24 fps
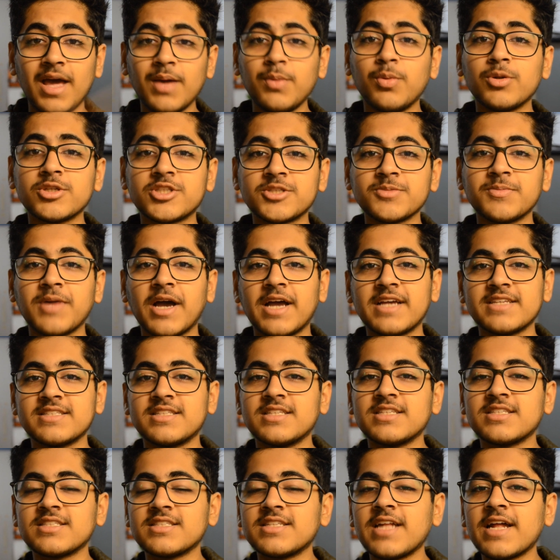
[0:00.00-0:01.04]
Hey, what's up
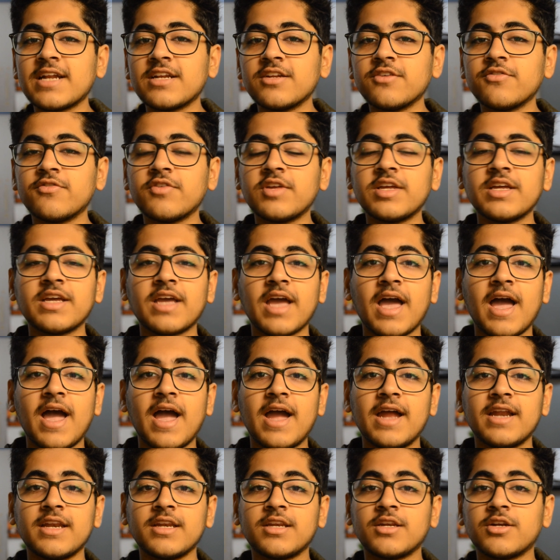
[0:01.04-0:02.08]
guys, this is Technofreak
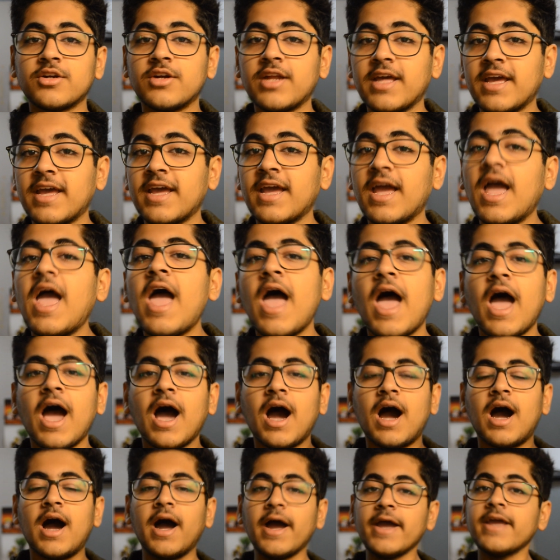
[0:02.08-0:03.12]
and today
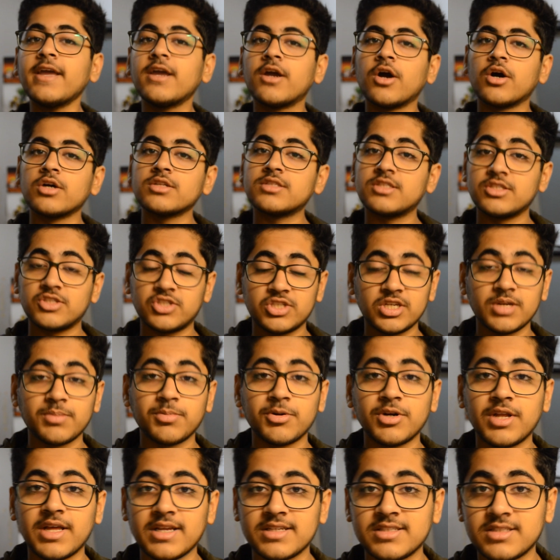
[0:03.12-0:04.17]
I got the
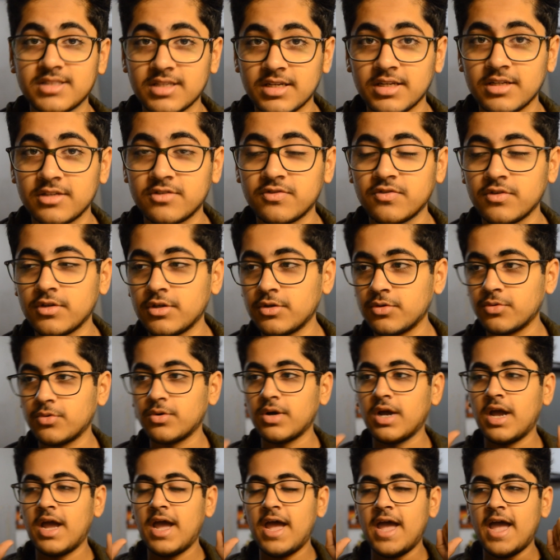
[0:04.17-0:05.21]
Jaybird X3s for you,
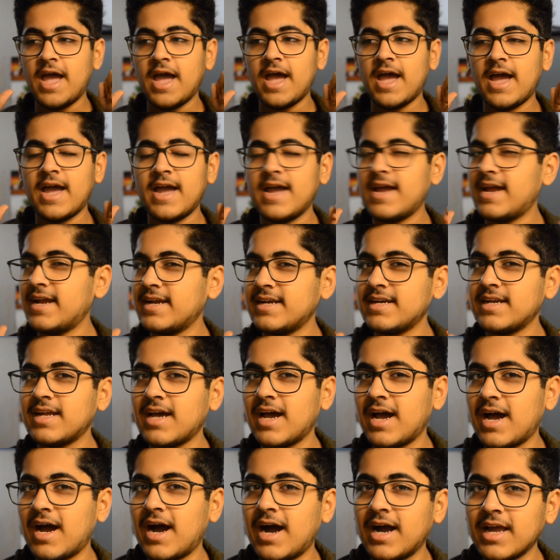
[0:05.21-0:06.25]
and
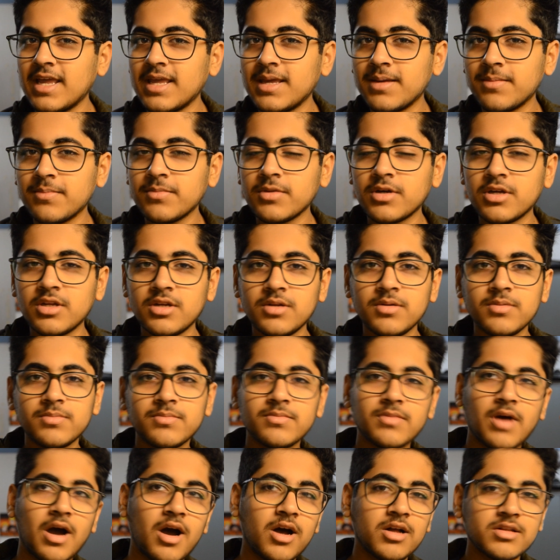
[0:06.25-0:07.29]
I am
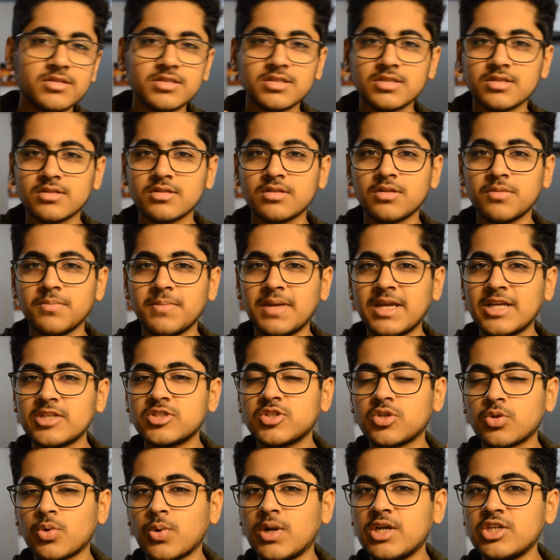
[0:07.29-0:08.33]
gonna answer the
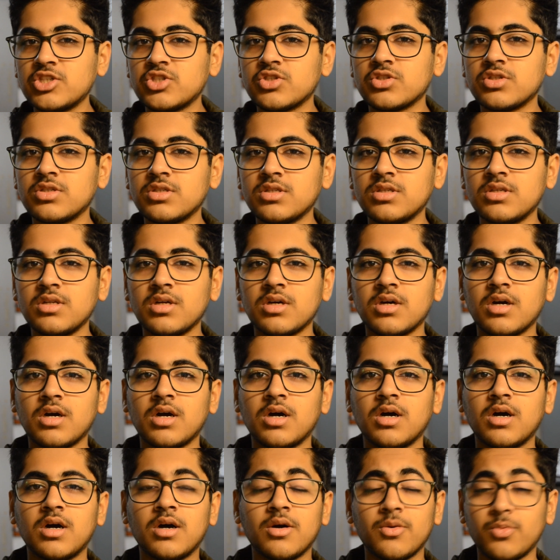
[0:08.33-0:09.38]
major question,
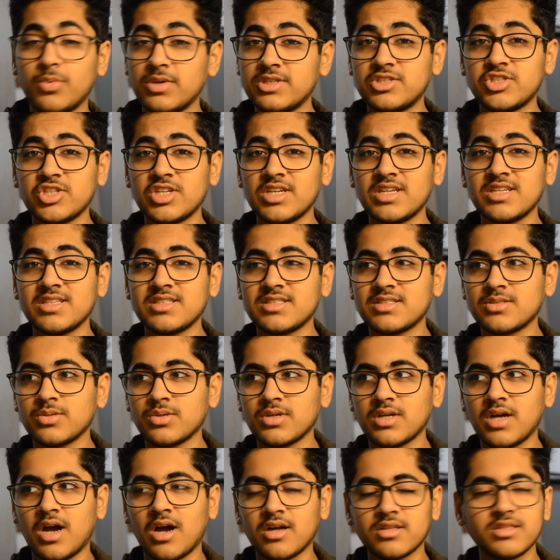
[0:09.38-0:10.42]
which is,
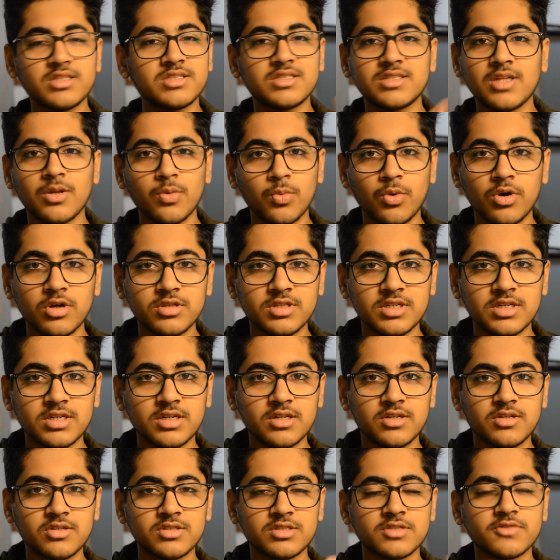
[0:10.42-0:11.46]
are they still worth
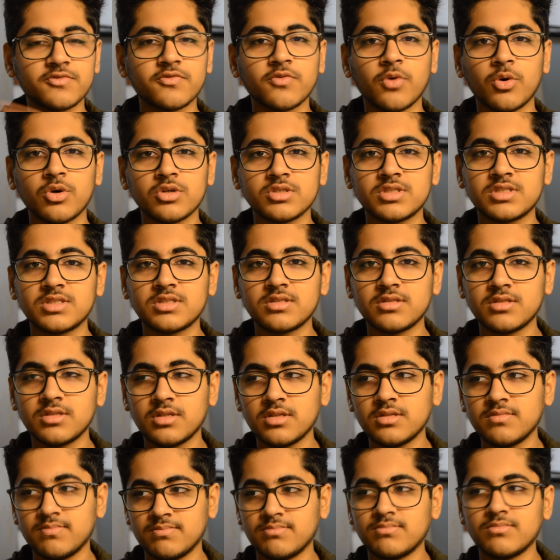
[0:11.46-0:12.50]
it? Because of course
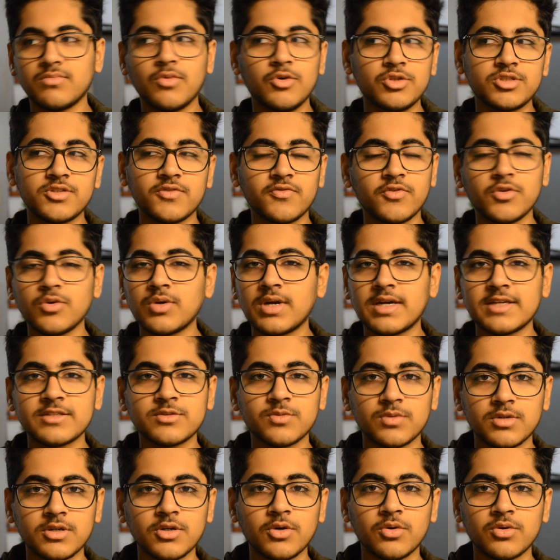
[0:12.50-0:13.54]
most of you
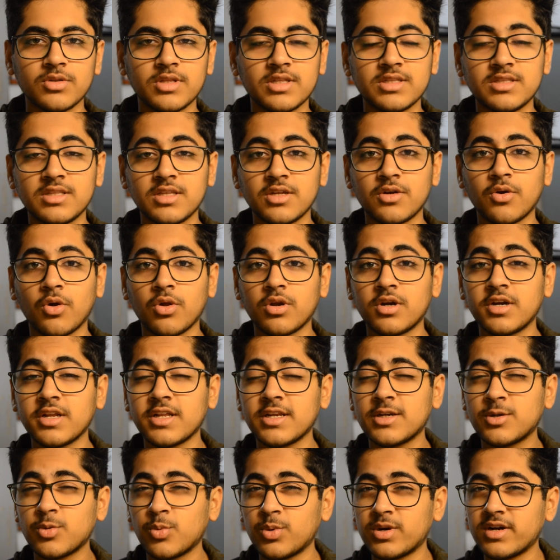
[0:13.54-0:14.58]
guys would know that they're
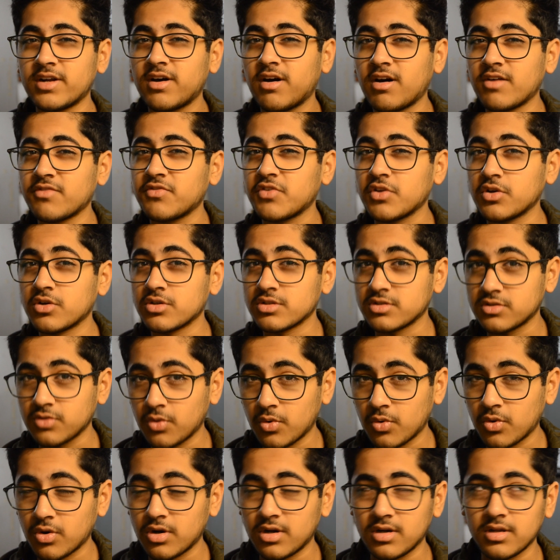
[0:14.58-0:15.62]
already 2.5 years
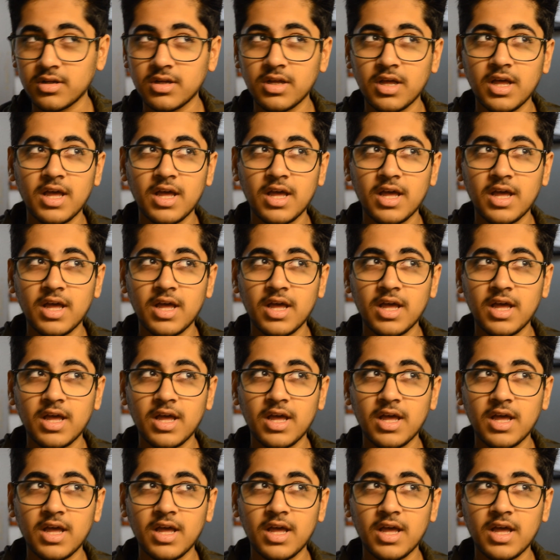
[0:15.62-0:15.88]
old.